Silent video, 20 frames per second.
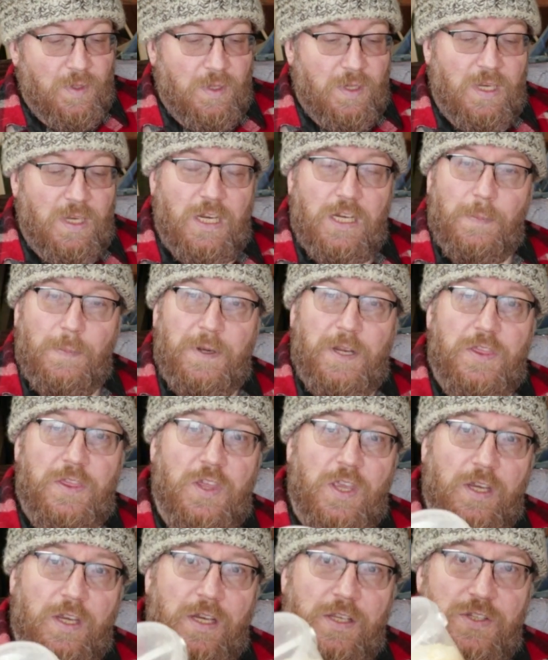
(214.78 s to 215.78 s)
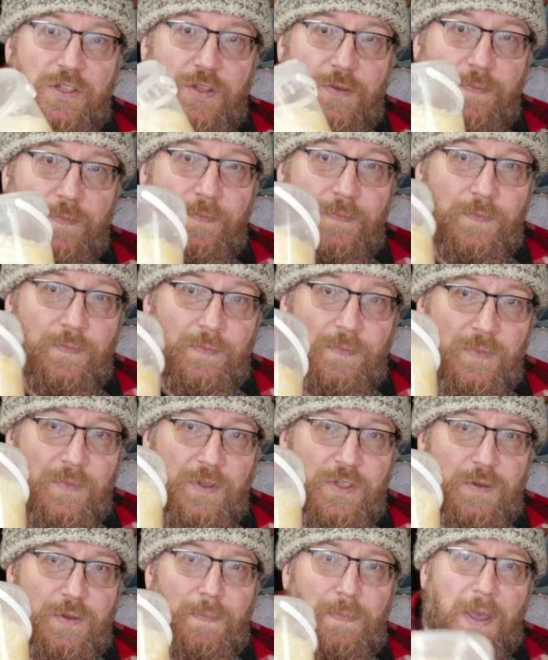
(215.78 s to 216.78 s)
a little bit of thickness,
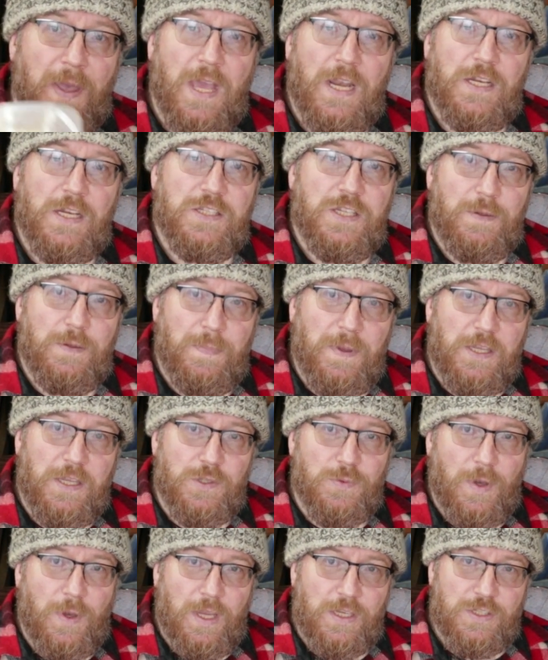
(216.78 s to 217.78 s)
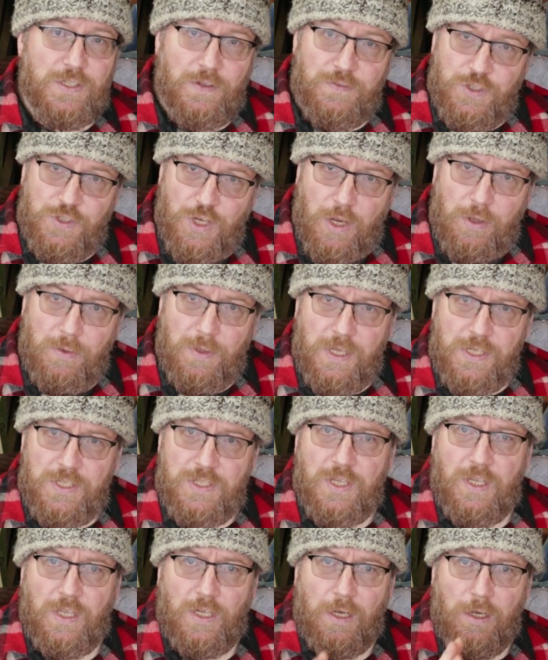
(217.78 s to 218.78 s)
some pelleted beeswax. I've shown
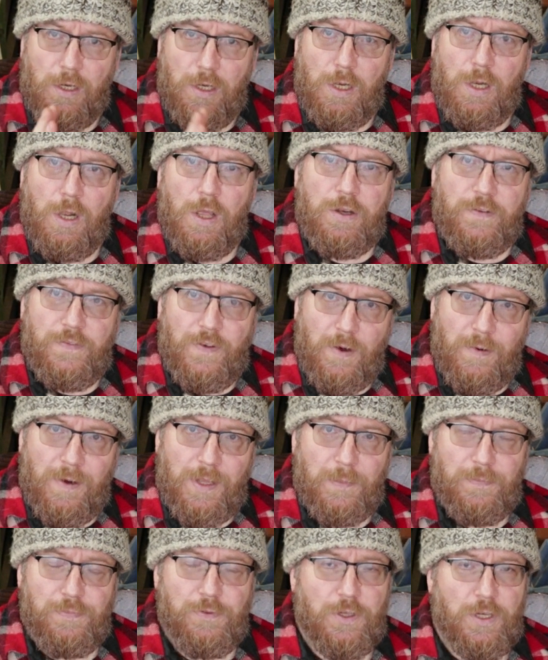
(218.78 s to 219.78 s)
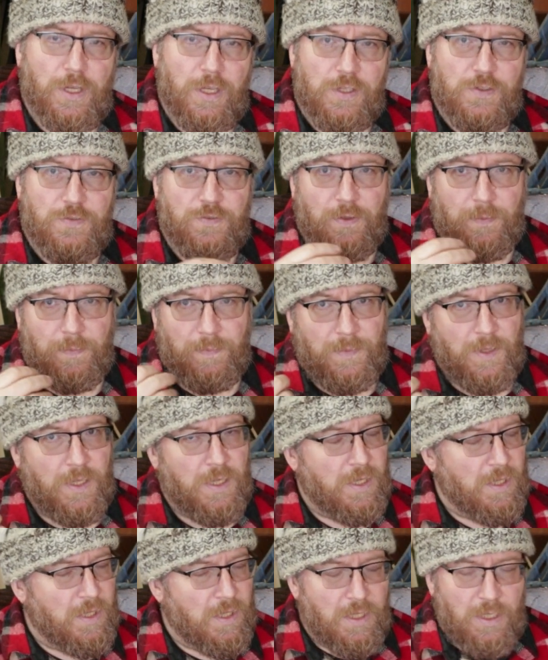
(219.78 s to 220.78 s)
this in a lot of our other products, from
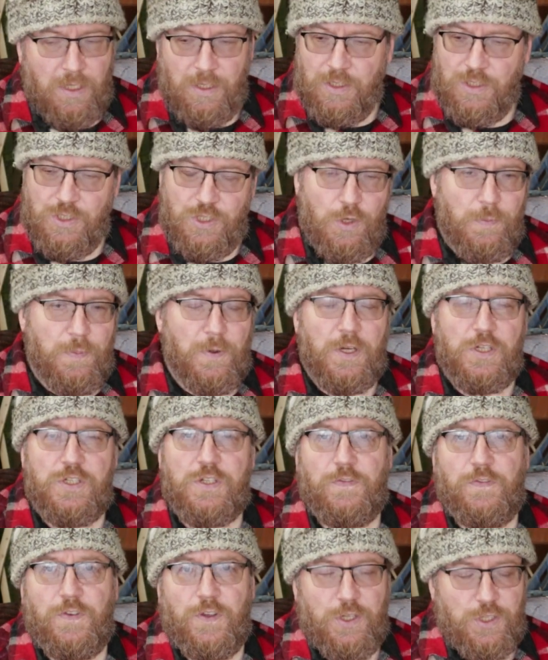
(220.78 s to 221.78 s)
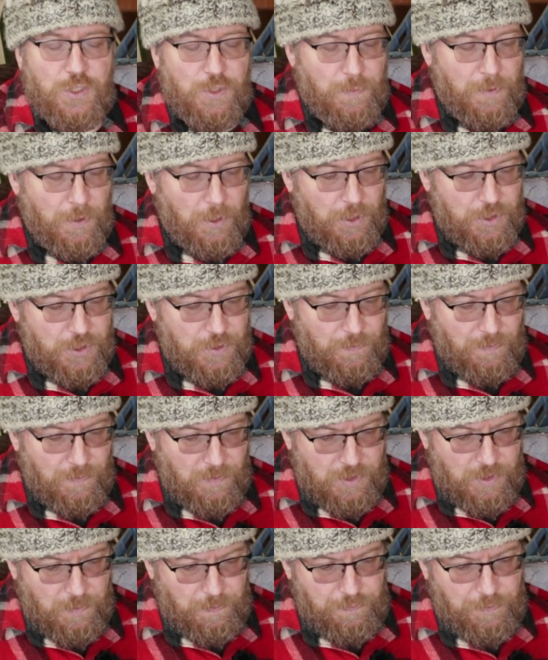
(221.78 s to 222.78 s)
shoe polish to furniture polish.
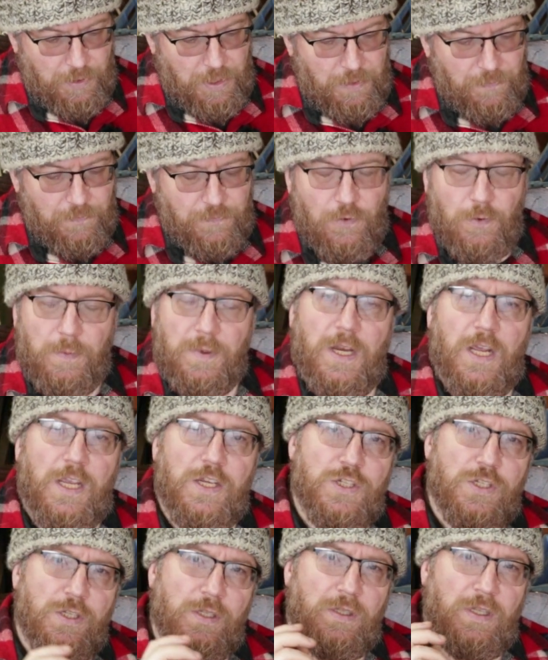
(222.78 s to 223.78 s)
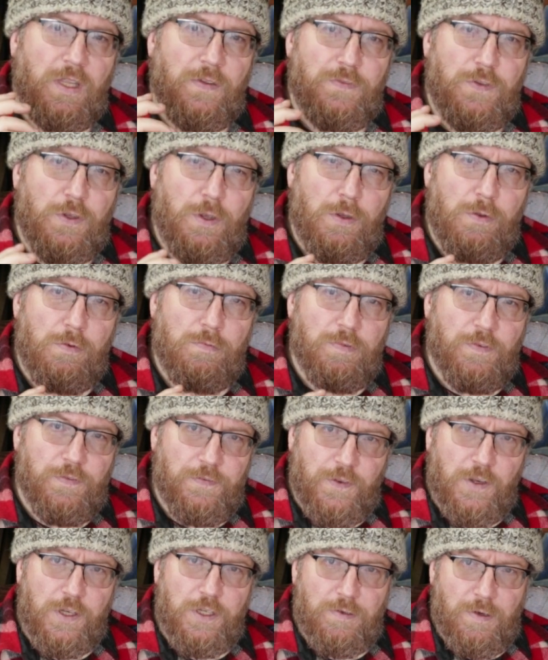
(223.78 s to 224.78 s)
It's a brilliant formulation. If you
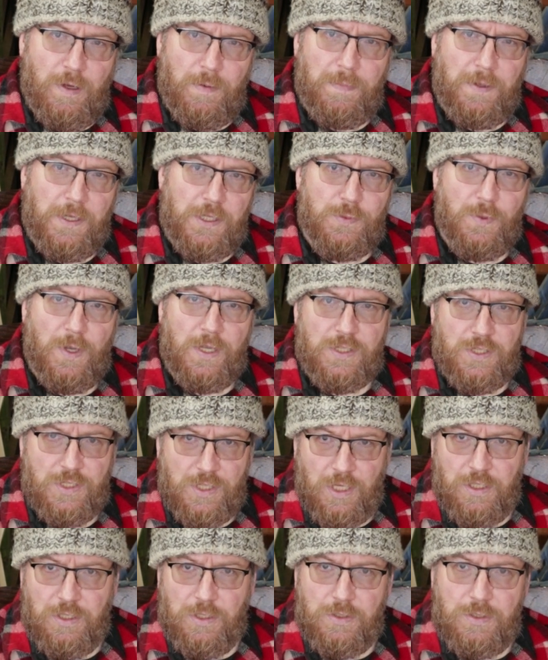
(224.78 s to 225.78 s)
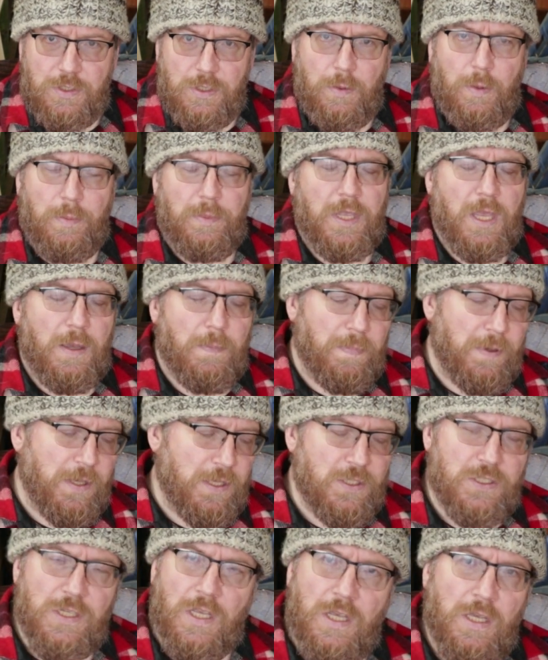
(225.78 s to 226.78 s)
refine your own beeswax, as I used to when we kept
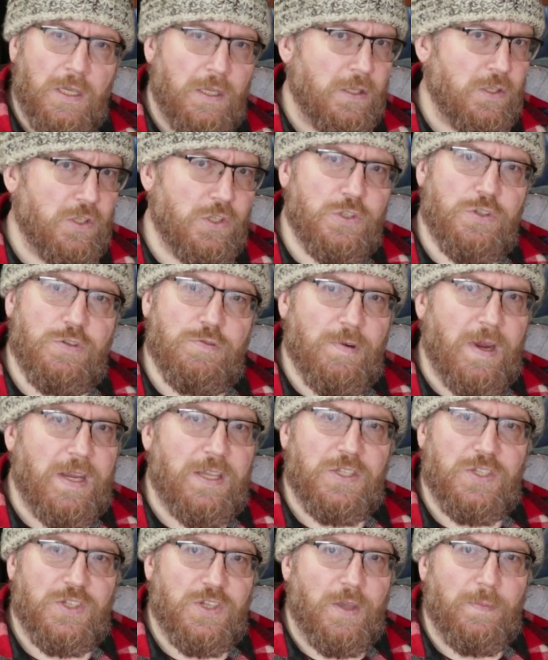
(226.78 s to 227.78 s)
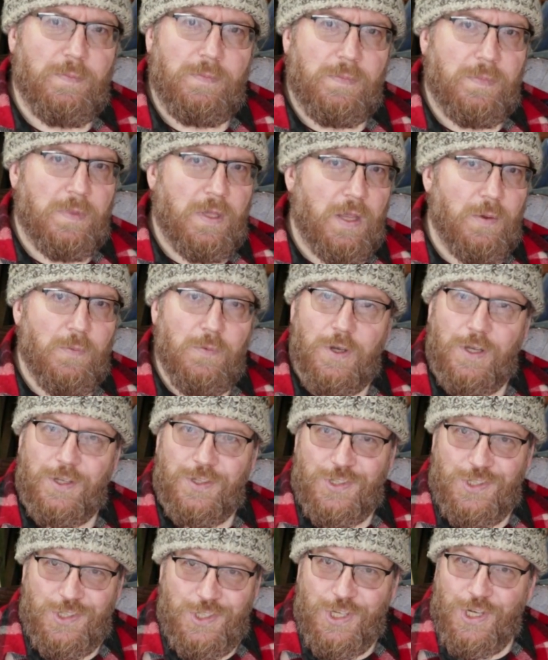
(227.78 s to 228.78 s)
bees, just grate some. It
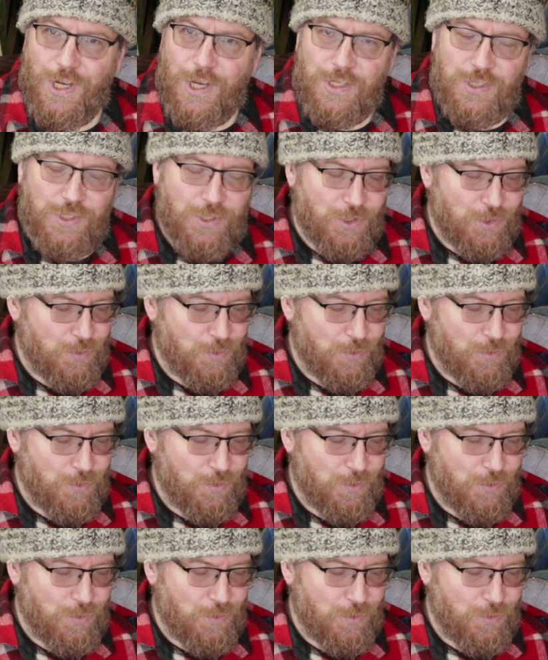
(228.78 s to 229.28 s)
works just as